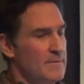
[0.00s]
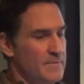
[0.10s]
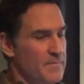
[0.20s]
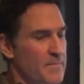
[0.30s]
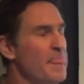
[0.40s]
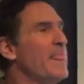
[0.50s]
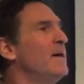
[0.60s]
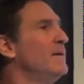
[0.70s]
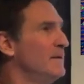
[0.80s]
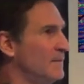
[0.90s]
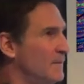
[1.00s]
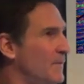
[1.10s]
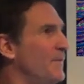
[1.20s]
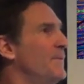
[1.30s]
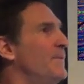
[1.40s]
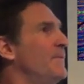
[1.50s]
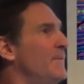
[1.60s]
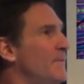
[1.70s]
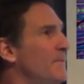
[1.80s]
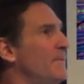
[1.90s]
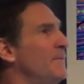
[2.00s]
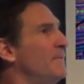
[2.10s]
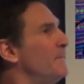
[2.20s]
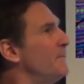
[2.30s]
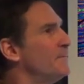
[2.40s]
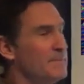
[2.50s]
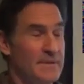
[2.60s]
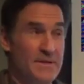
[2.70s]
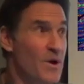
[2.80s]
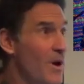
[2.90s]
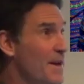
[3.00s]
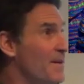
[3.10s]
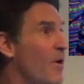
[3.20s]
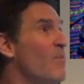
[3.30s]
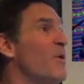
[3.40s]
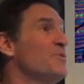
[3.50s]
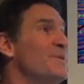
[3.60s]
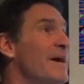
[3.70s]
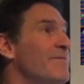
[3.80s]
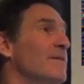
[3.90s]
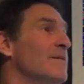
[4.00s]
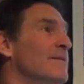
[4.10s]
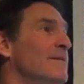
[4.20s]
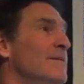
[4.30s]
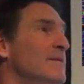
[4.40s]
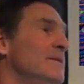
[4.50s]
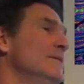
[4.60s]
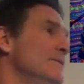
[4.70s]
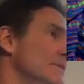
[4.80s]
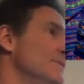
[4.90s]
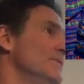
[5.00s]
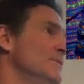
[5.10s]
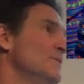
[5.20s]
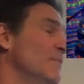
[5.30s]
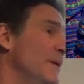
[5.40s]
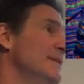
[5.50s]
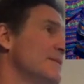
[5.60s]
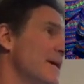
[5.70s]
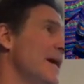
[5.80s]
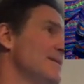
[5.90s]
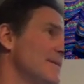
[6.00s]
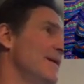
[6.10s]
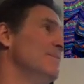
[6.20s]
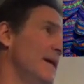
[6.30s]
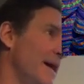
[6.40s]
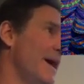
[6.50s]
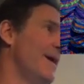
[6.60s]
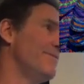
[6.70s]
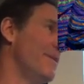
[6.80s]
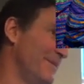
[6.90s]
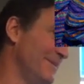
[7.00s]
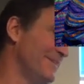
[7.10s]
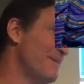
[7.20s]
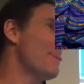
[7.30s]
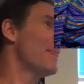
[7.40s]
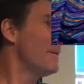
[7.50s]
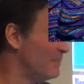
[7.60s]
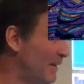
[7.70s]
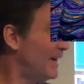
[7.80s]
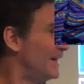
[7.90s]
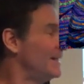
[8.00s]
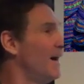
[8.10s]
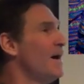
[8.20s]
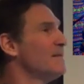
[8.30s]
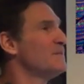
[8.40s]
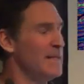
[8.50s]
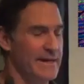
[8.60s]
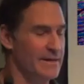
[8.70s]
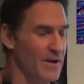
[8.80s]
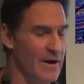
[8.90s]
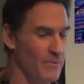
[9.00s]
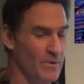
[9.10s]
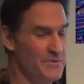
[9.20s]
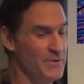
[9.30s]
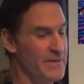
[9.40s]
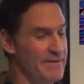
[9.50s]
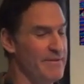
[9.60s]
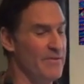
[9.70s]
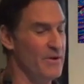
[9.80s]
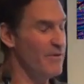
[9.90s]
seen three versions of this? You know what? Almost never in this case, I have. but honestly, you know, I won't do that very